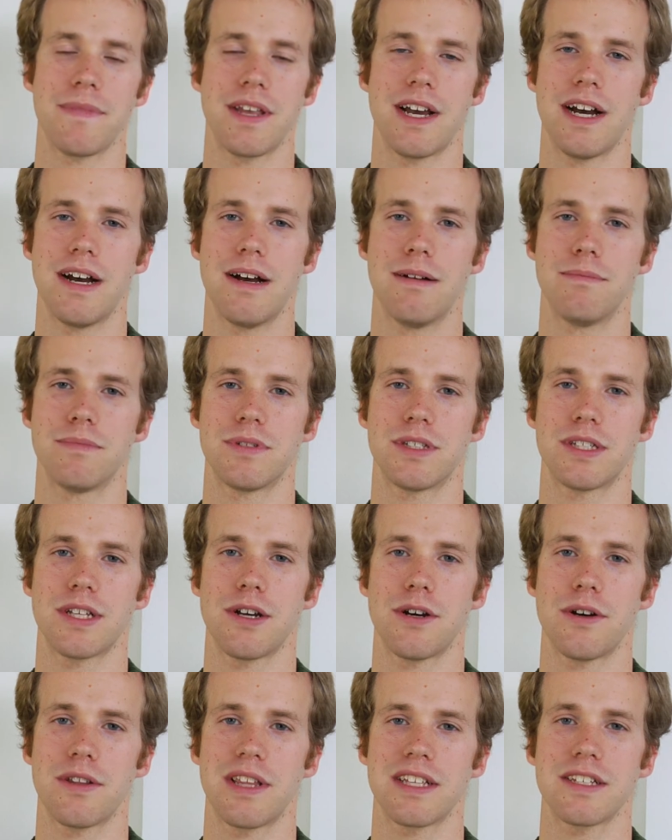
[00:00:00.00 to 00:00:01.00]
Um,
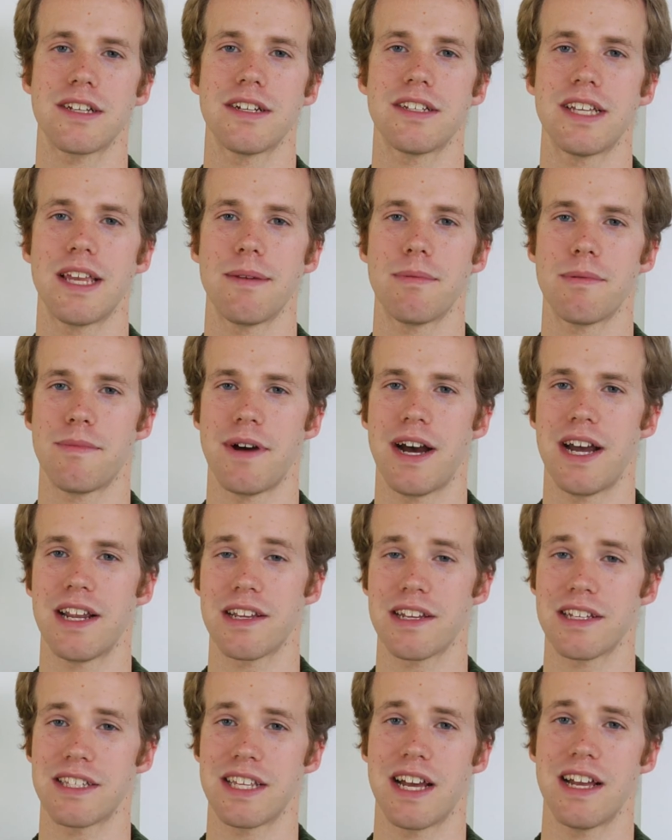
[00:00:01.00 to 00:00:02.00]
so that's good to keep in mind
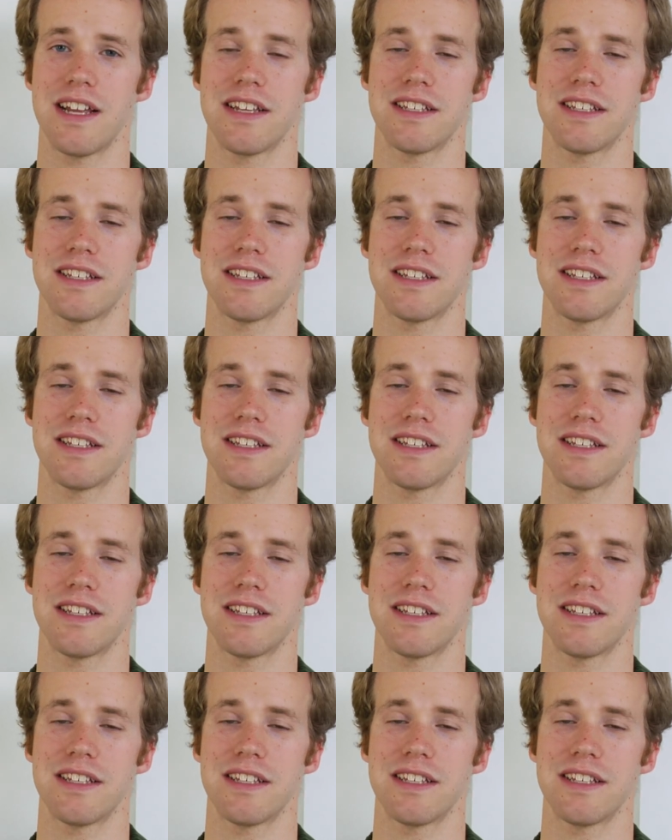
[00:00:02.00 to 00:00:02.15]
because that